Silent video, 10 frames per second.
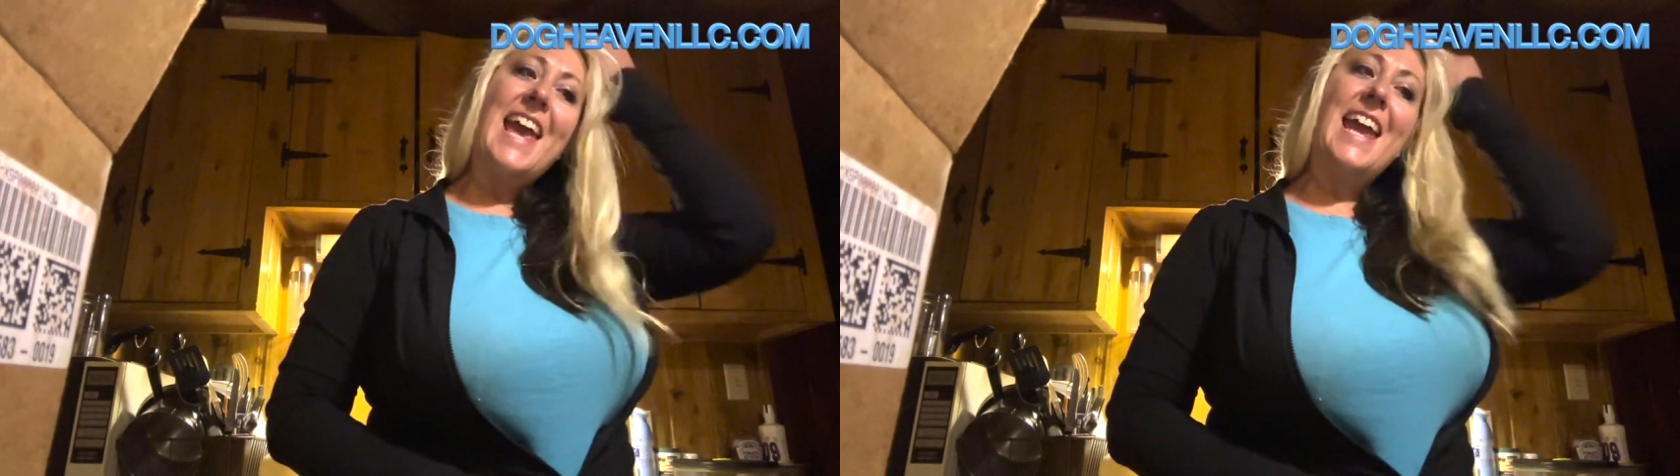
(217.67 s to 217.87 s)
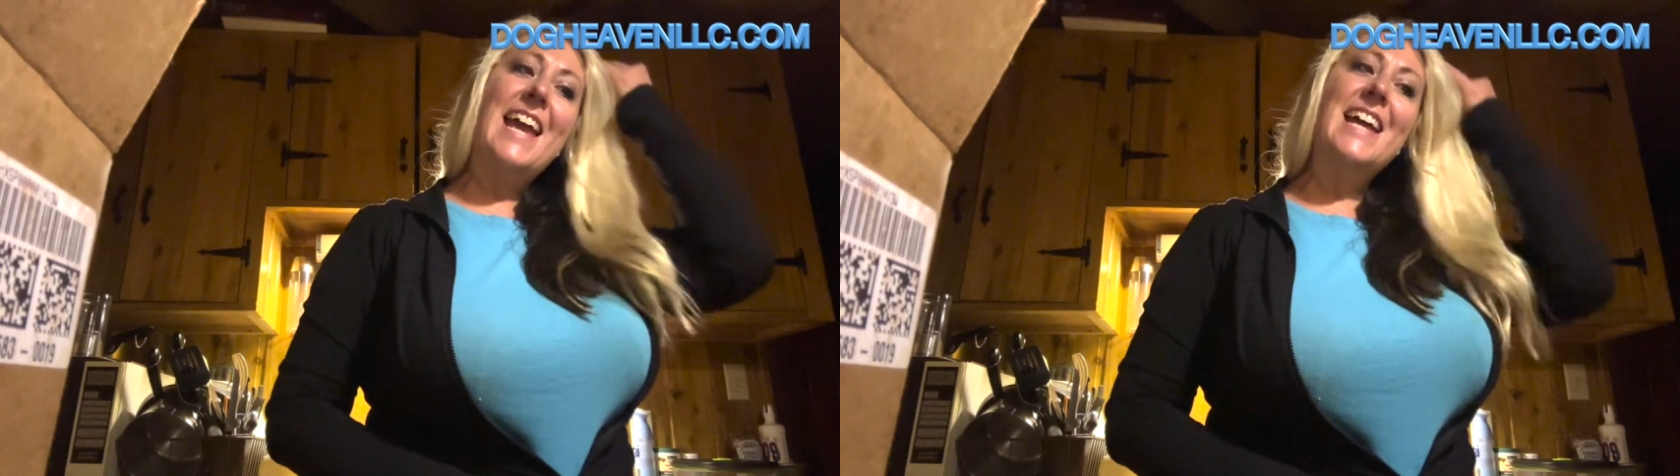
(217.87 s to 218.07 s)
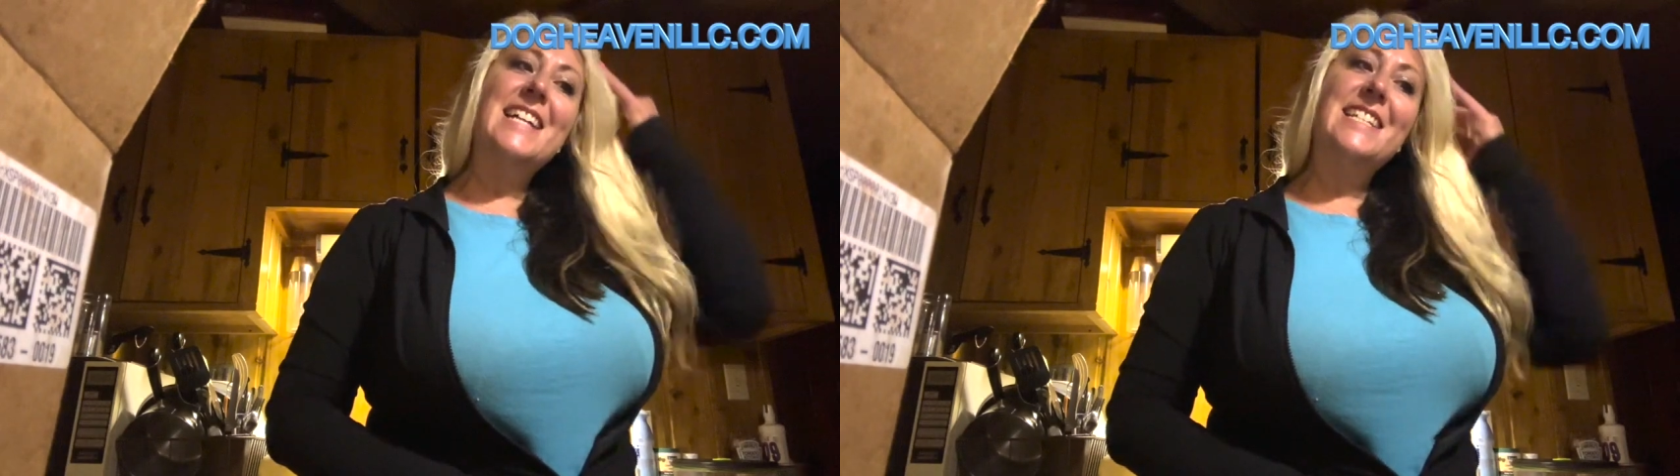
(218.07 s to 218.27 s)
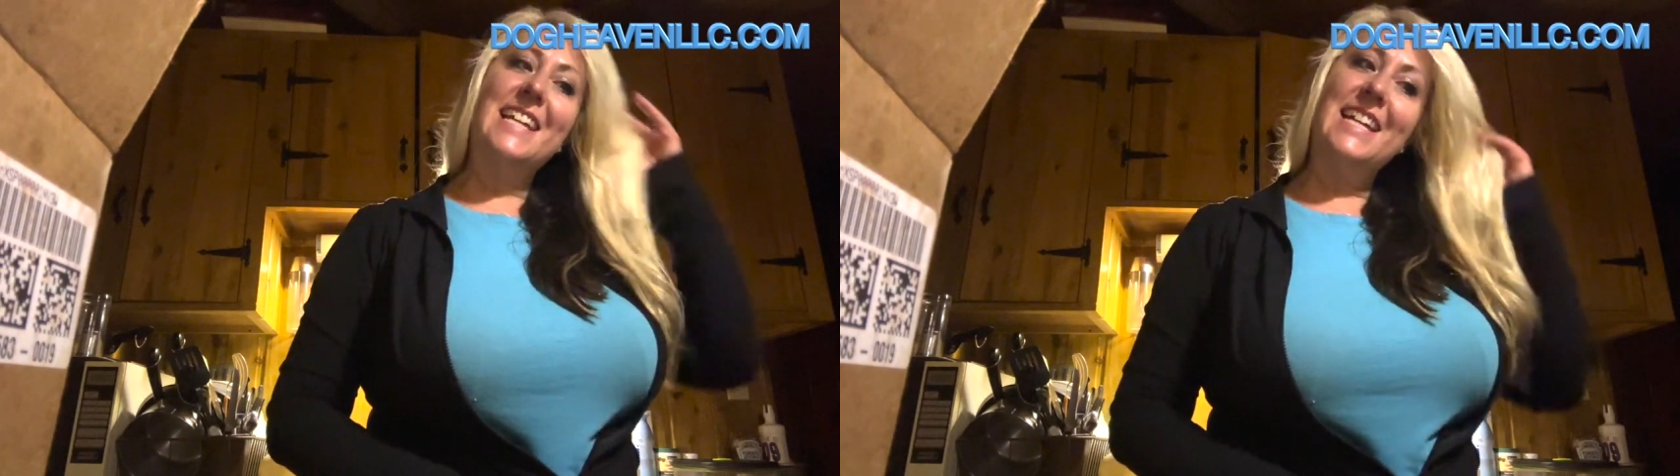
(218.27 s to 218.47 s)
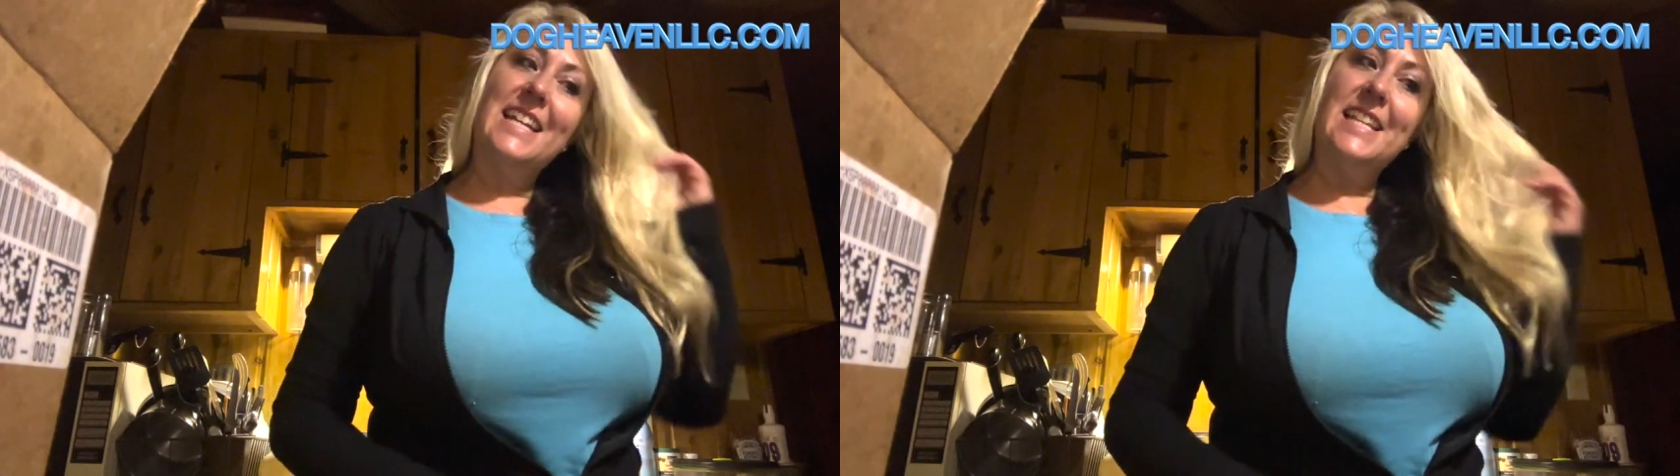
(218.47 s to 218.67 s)
and
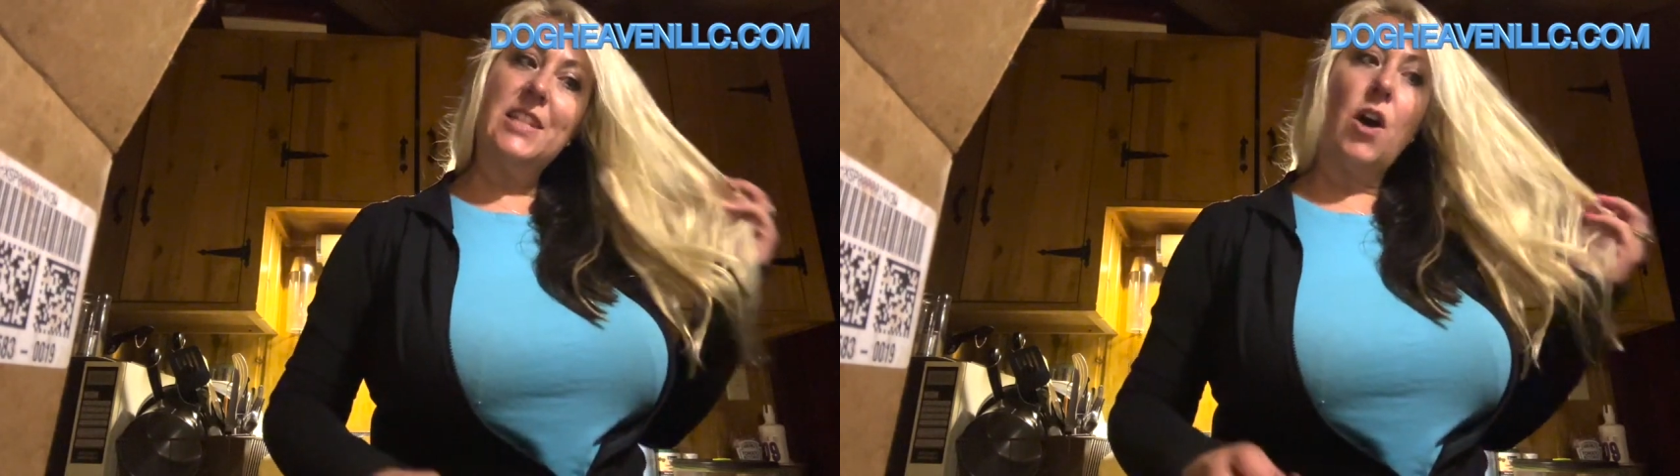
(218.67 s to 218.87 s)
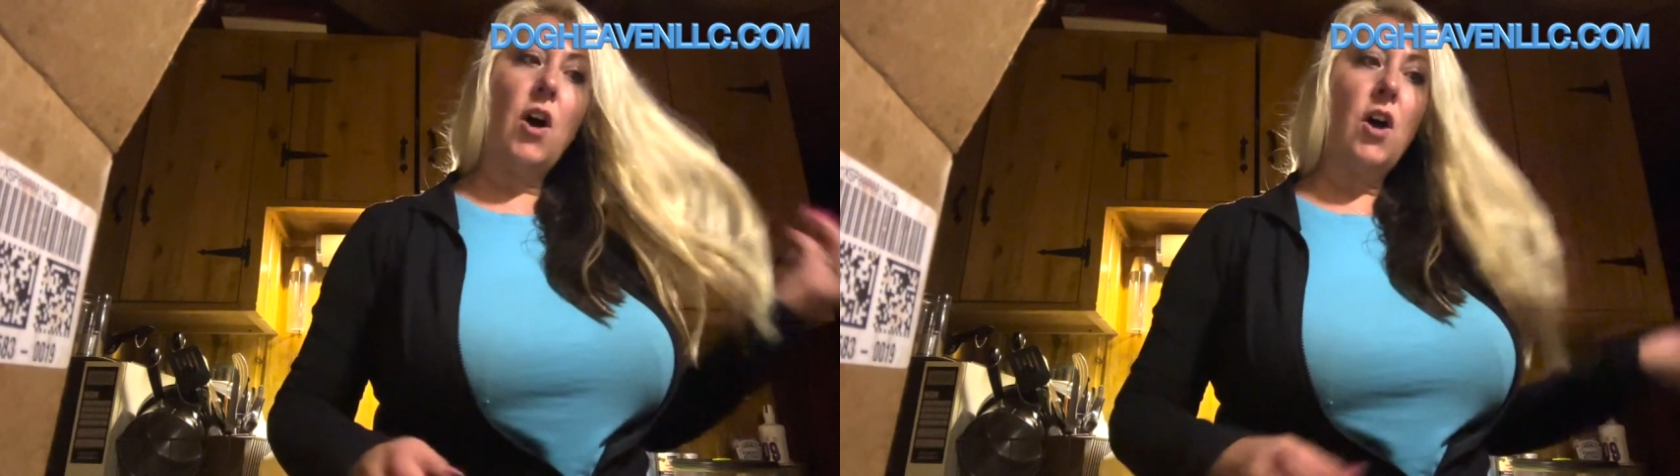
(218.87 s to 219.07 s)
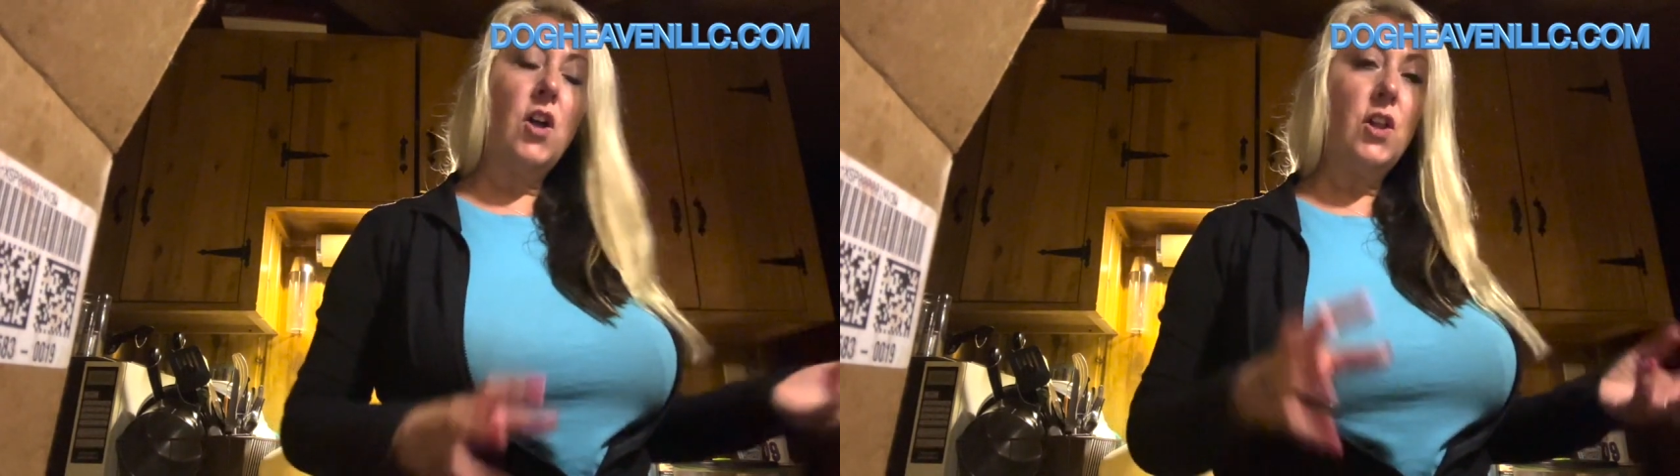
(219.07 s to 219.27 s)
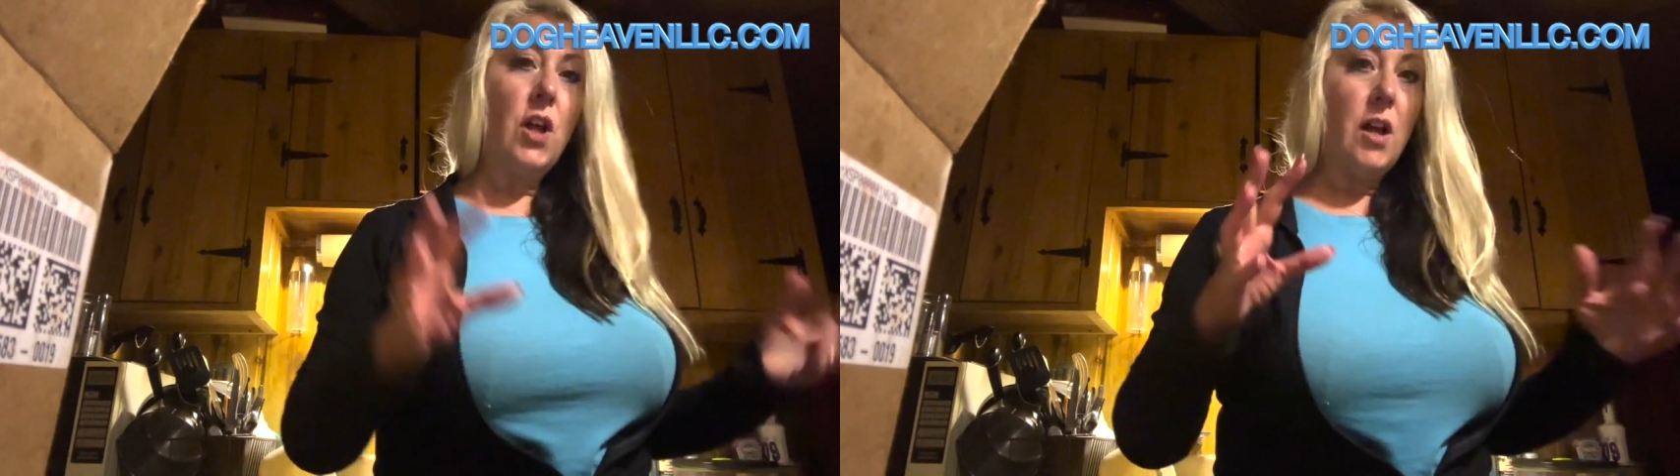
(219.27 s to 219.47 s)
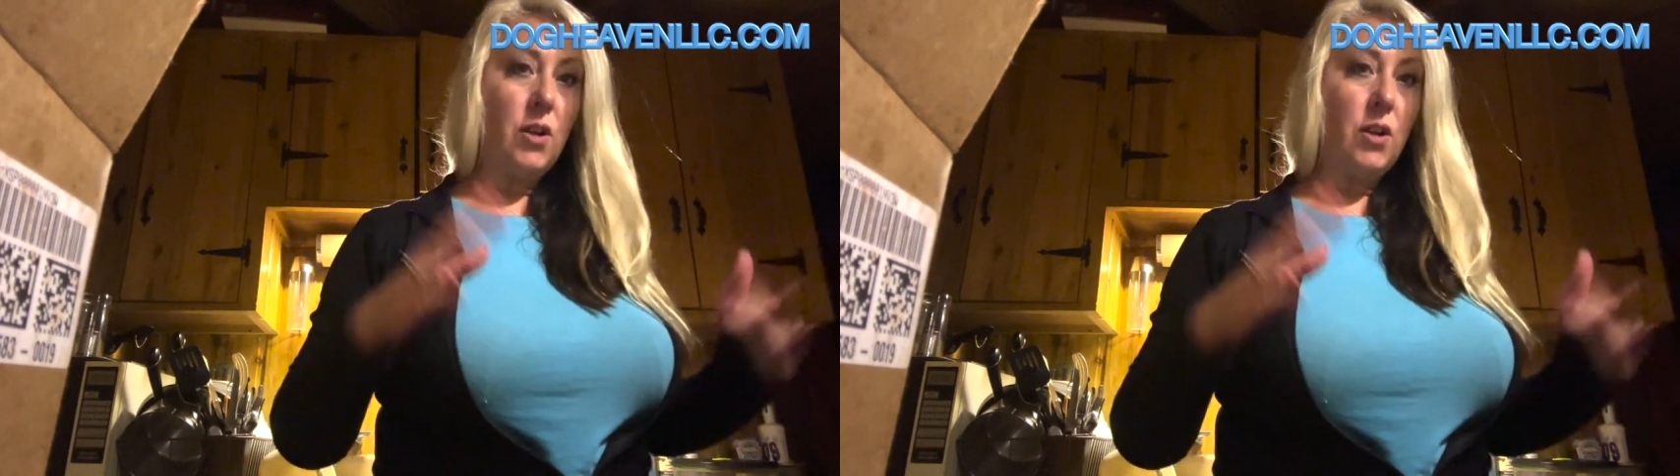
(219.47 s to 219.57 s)
it is all